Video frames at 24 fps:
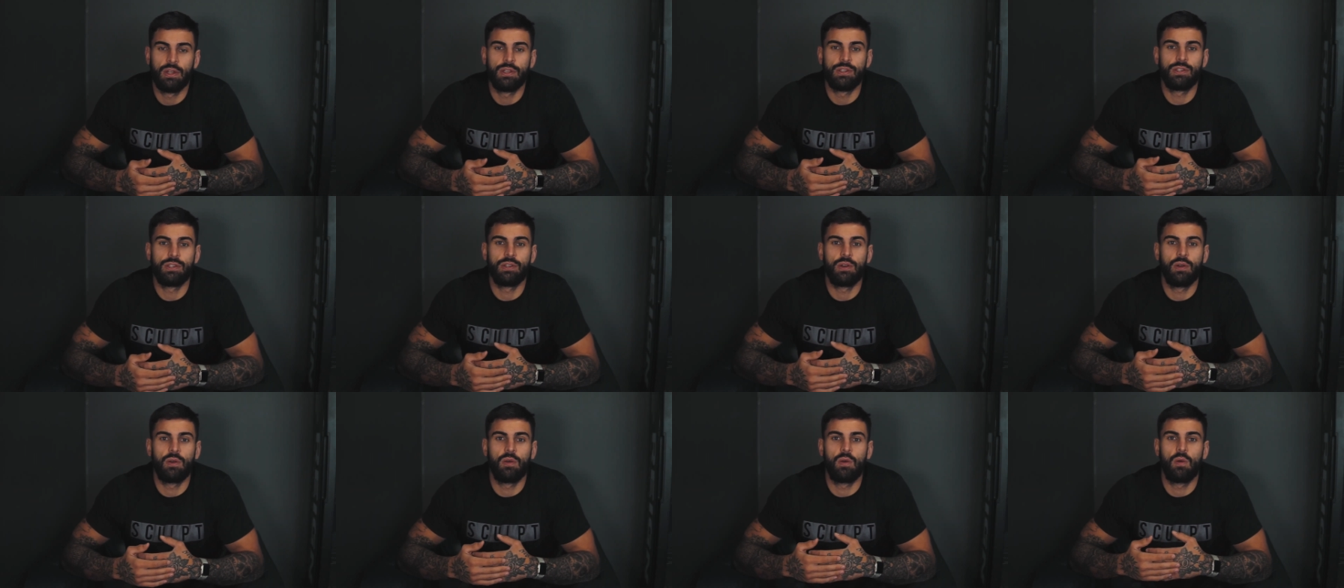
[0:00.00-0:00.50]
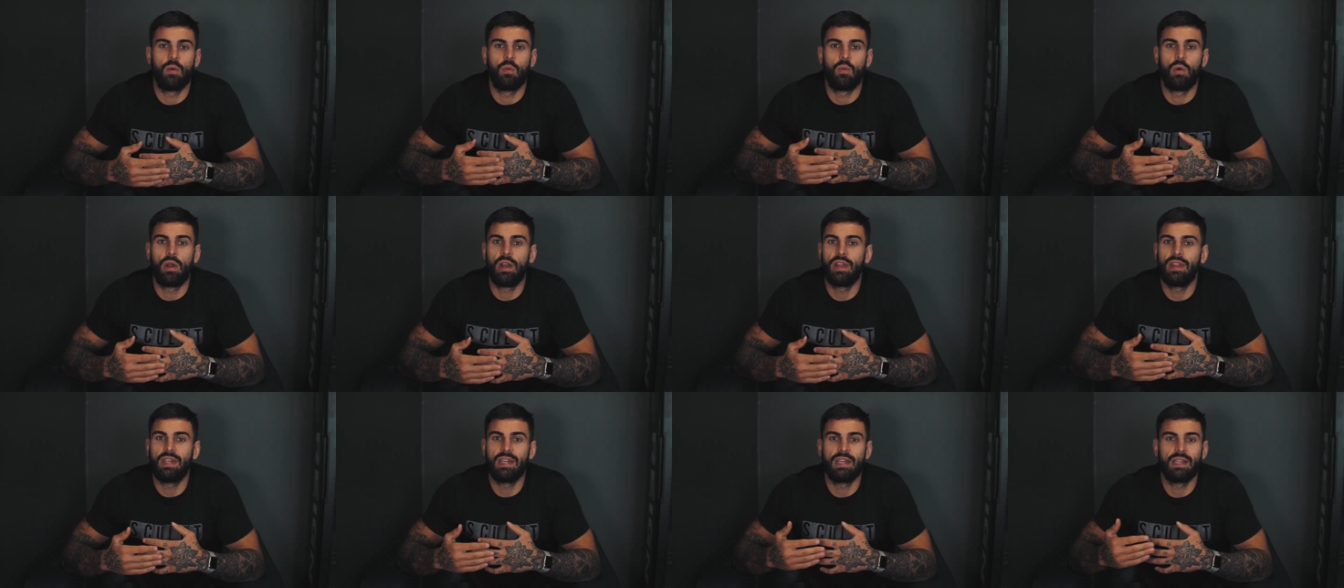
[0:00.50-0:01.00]
So
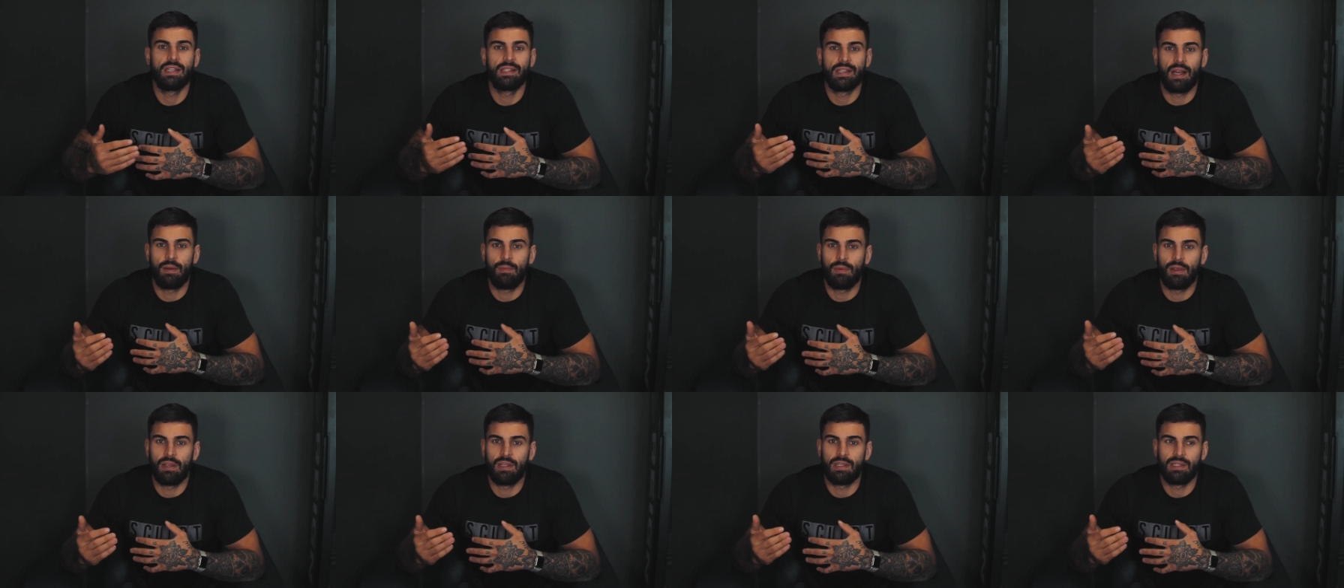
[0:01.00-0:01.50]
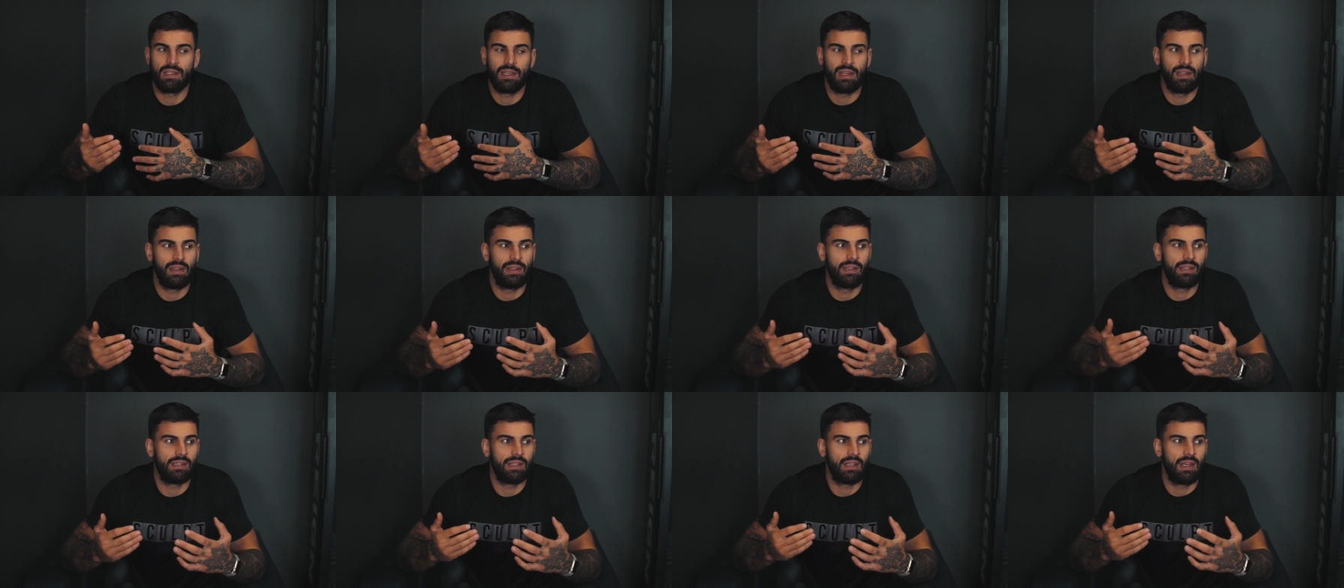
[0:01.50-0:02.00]
one of the examples,
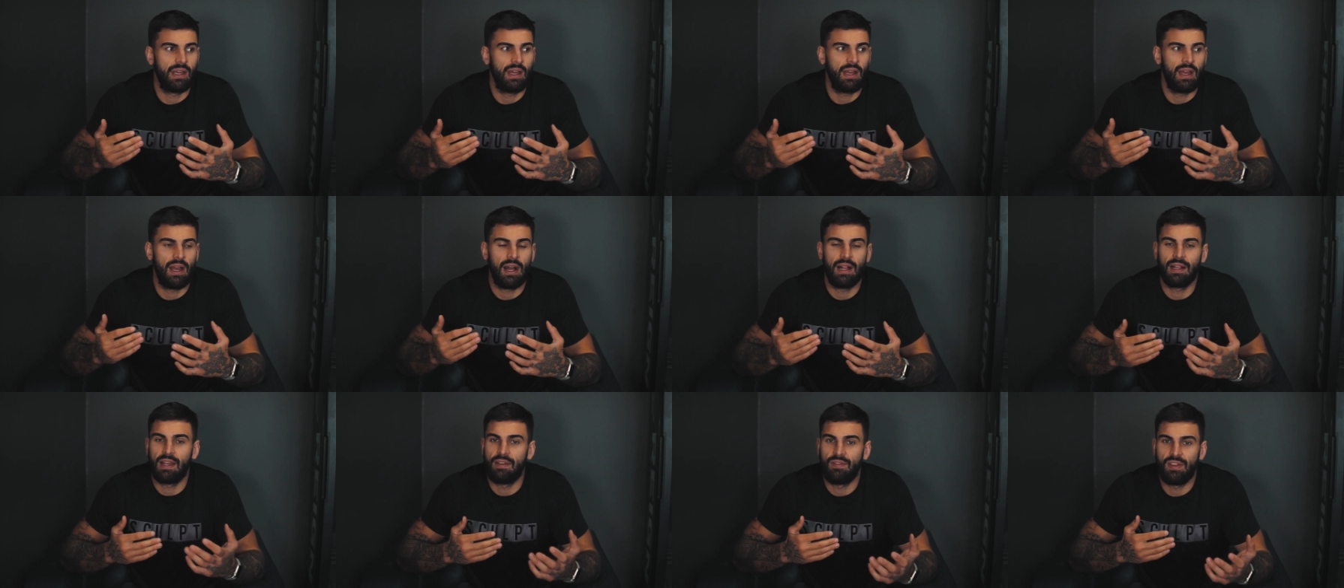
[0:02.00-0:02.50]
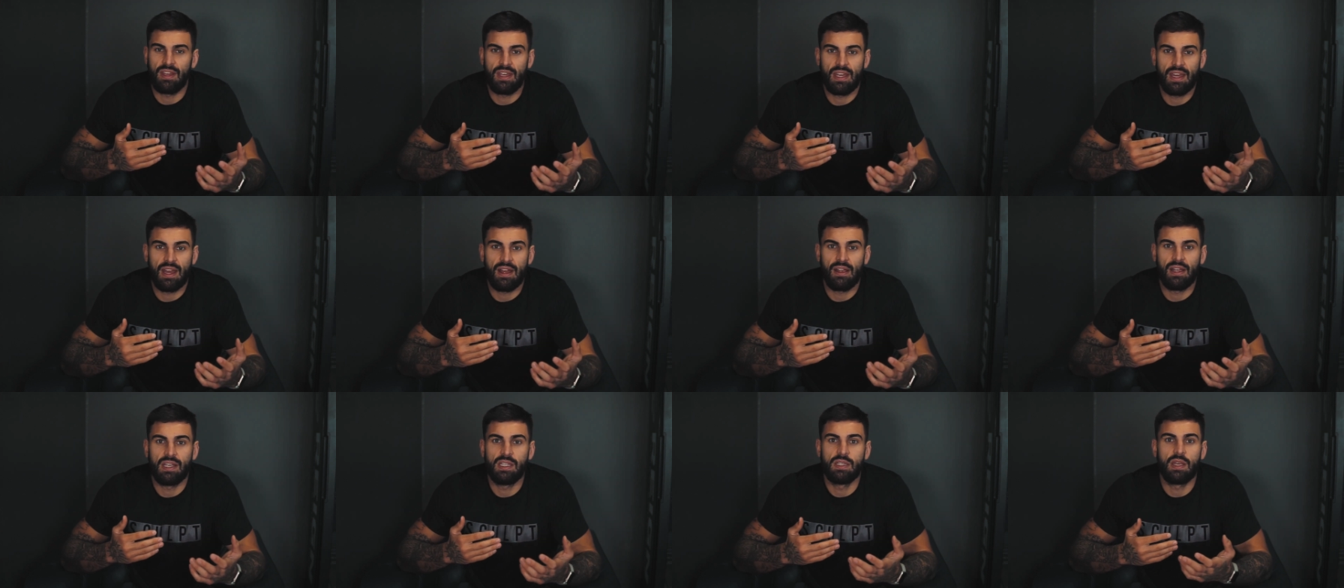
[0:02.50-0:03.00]
and I'll give you
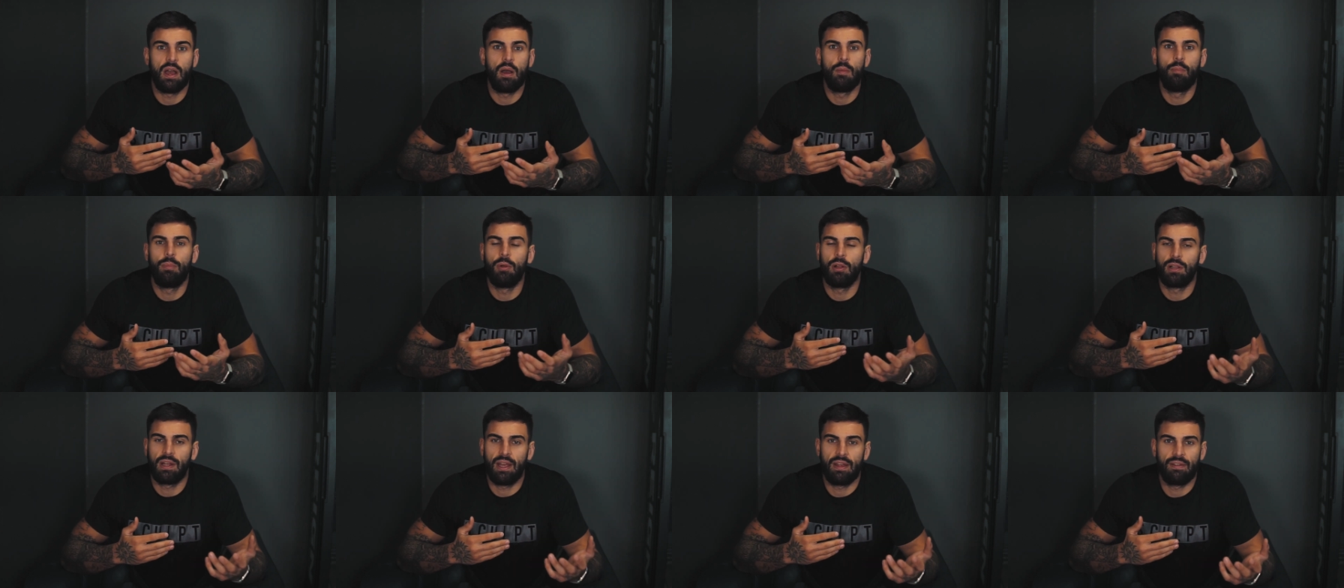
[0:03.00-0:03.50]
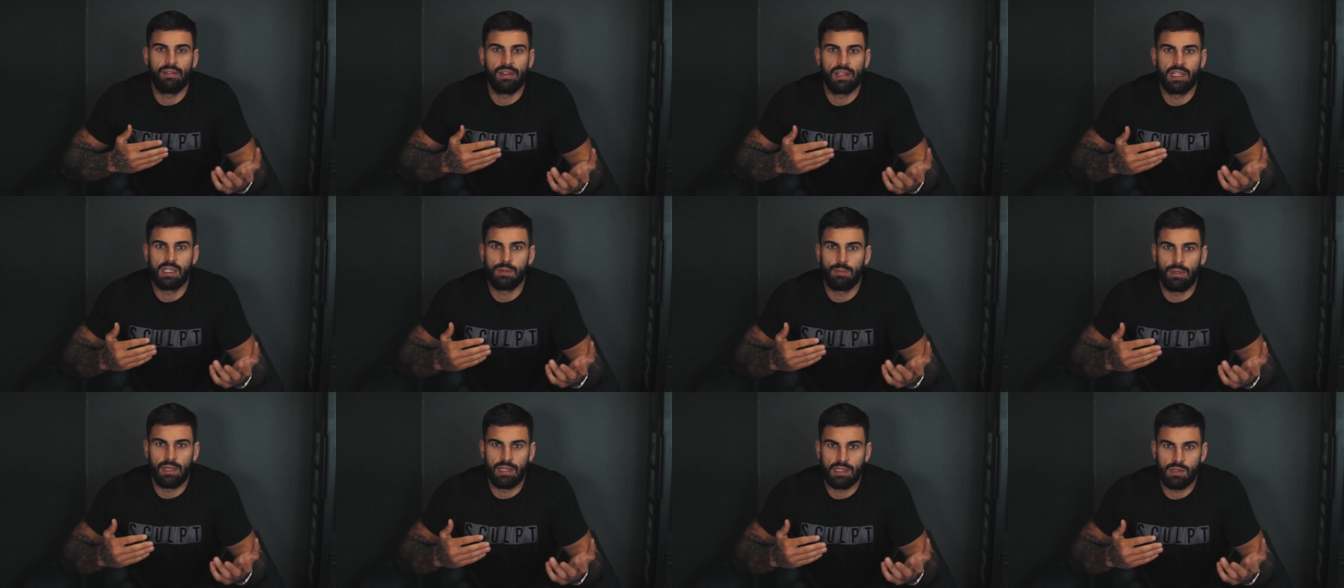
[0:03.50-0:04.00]
here, is a Bulgarian
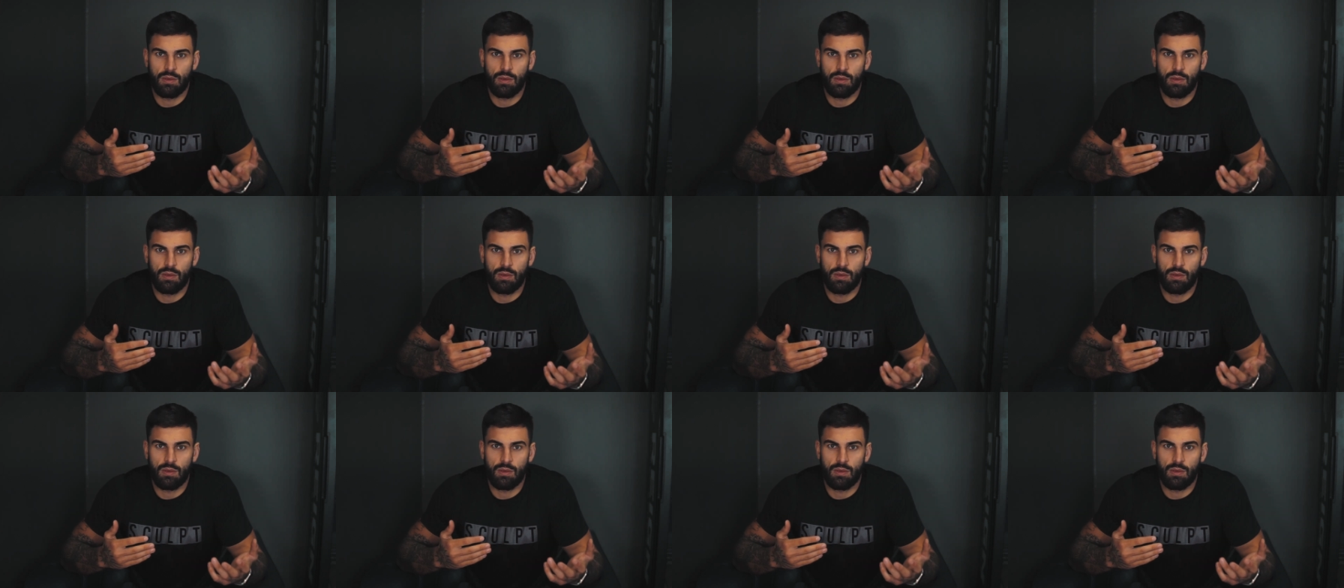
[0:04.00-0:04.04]
split